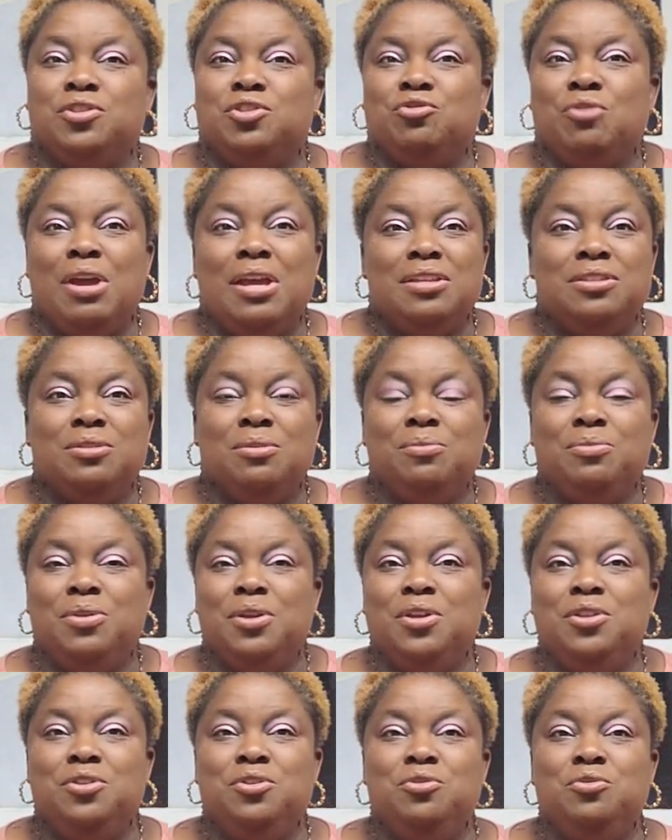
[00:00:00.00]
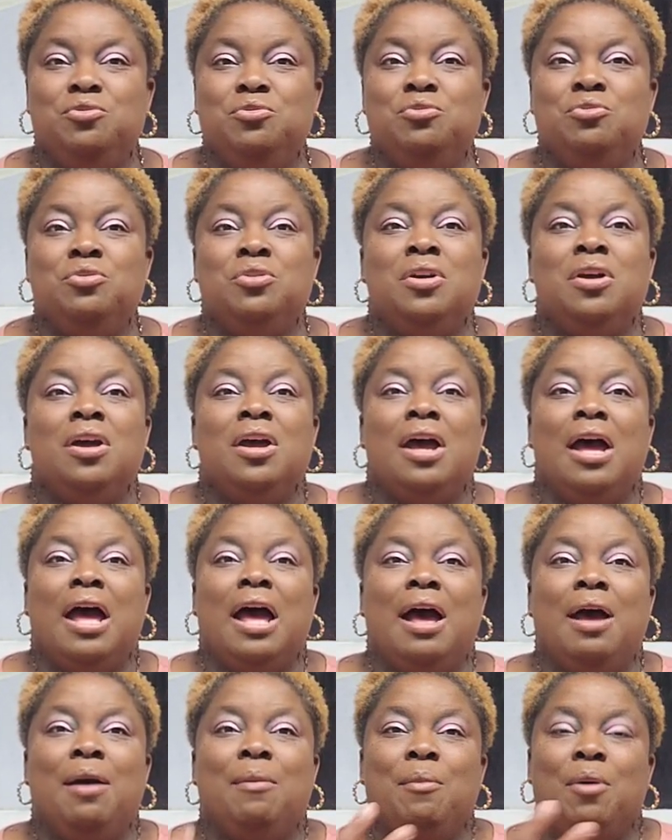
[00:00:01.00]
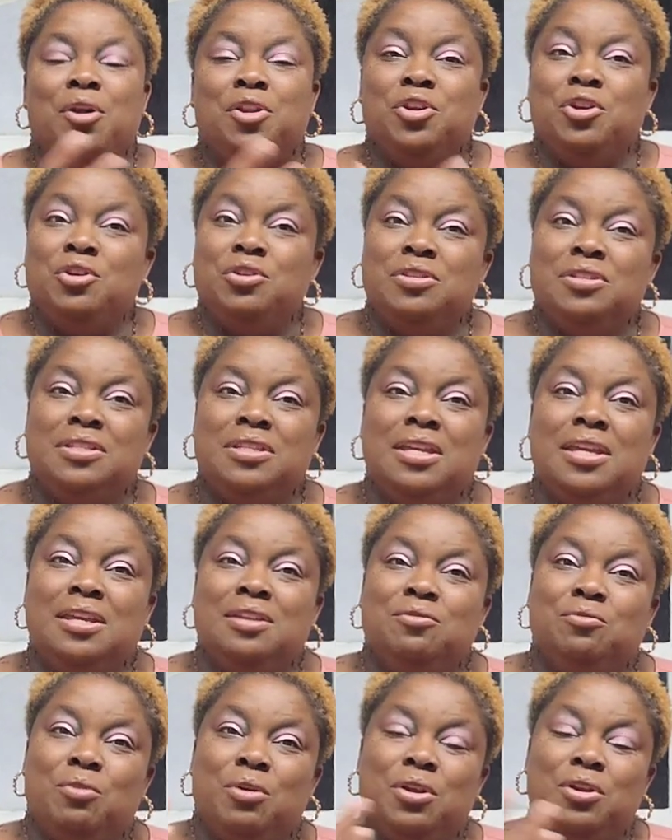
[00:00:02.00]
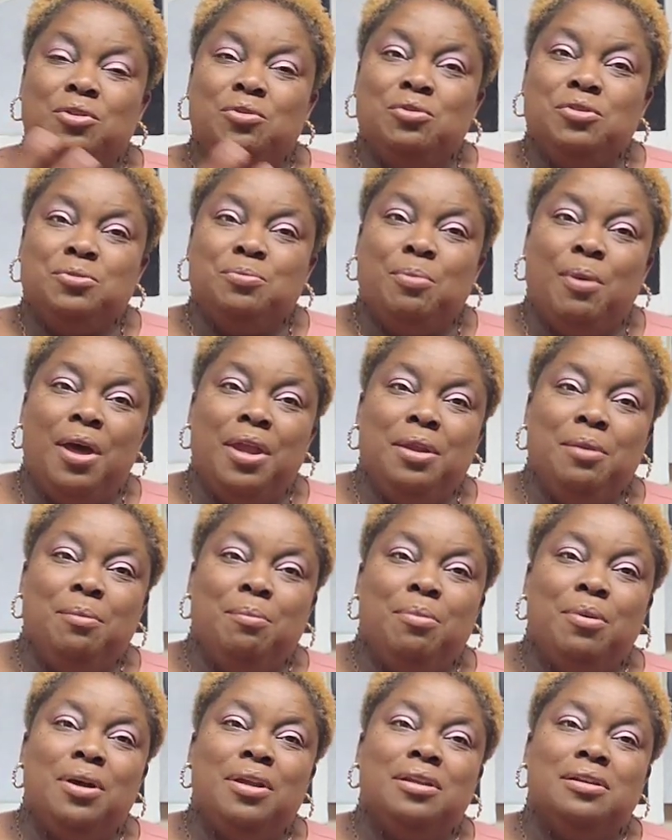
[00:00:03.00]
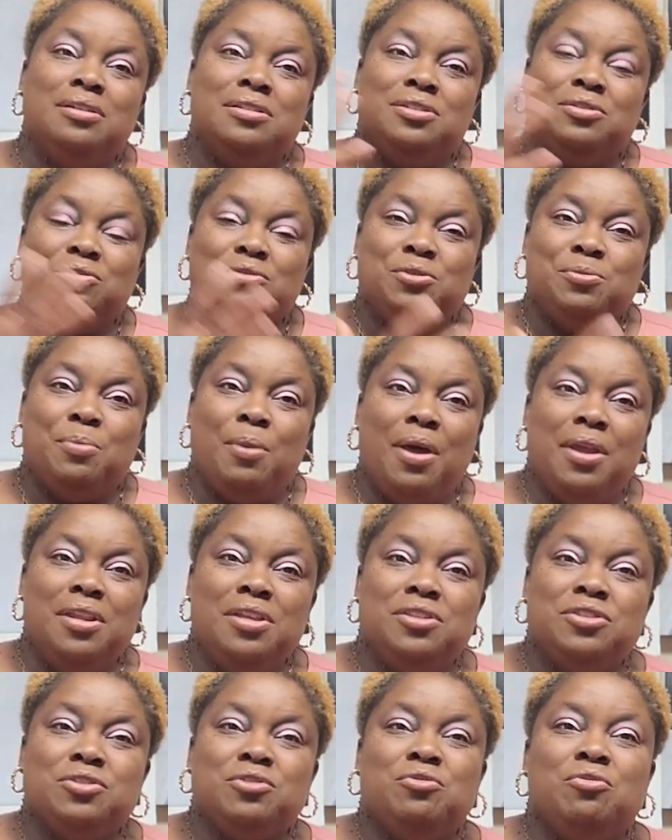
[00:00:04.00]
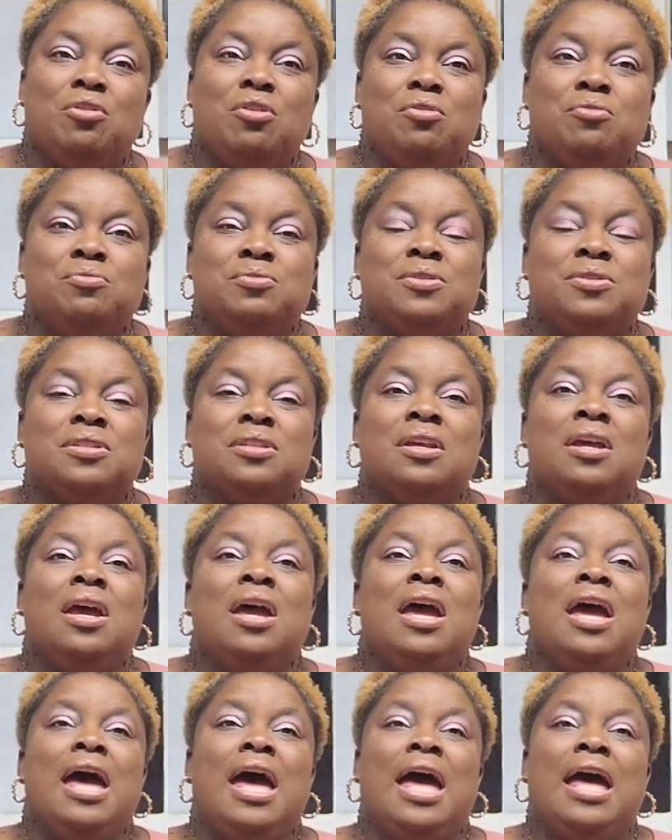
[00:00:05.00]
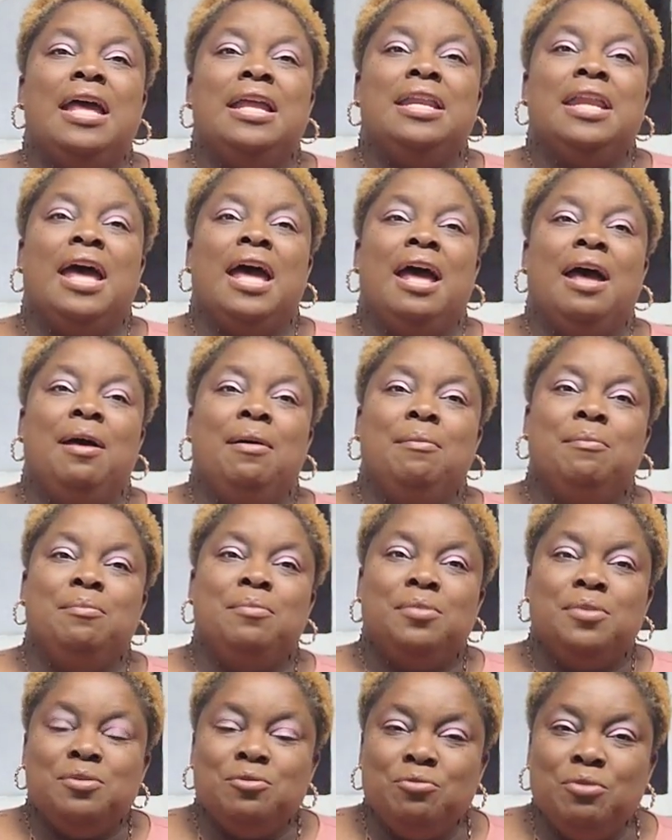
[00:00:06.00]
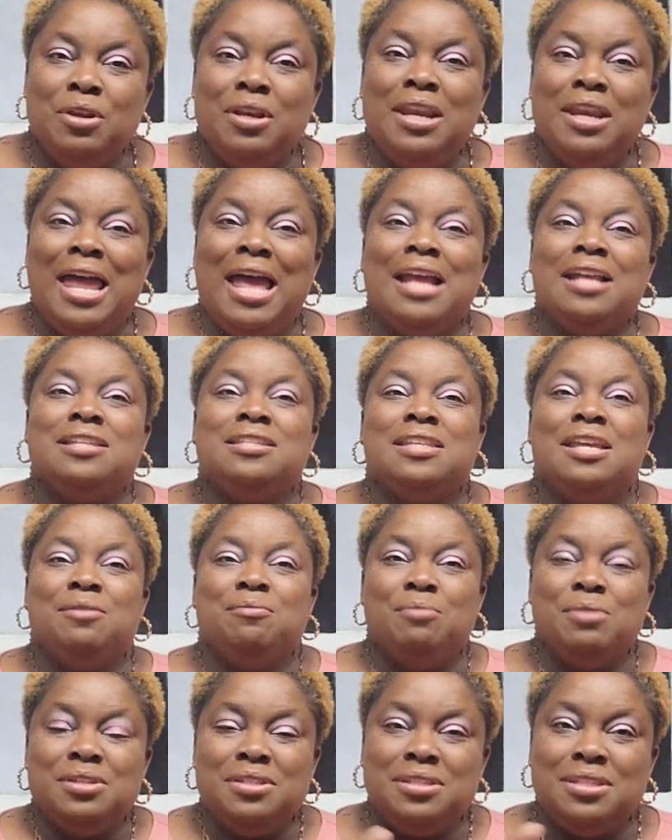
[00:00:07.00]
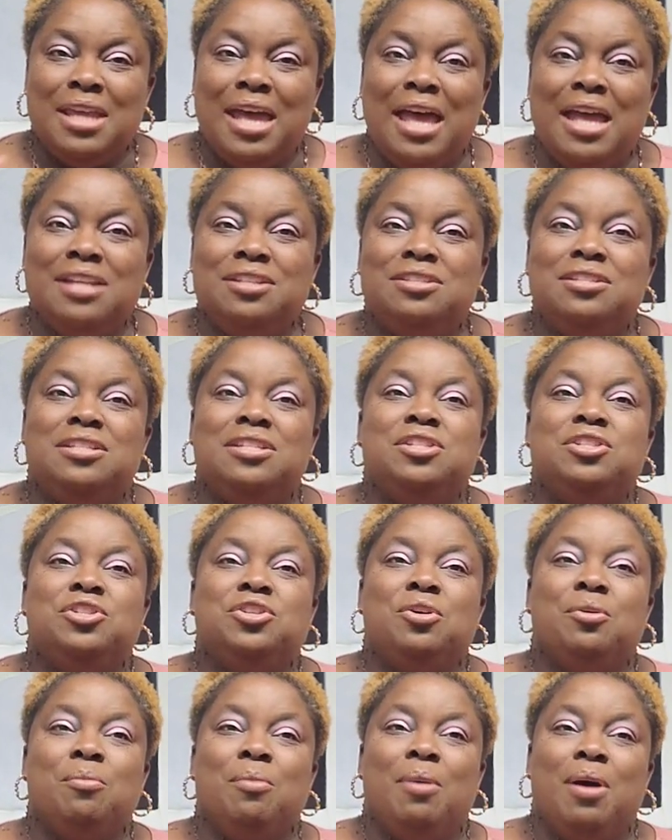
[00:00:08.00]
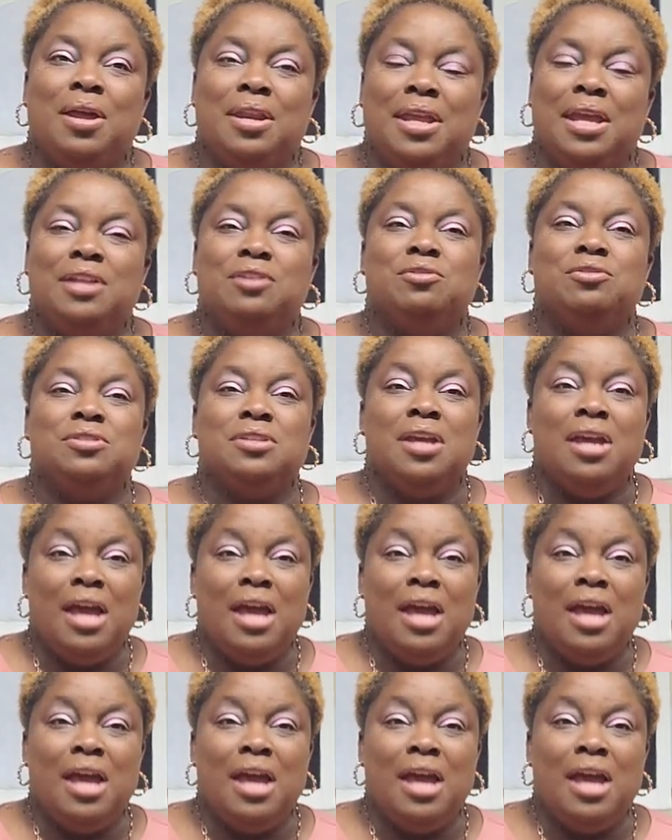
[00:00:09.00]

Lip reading: Try something new on your skin, one of those body butters, those body scrubs, and relax and massage it into your body and just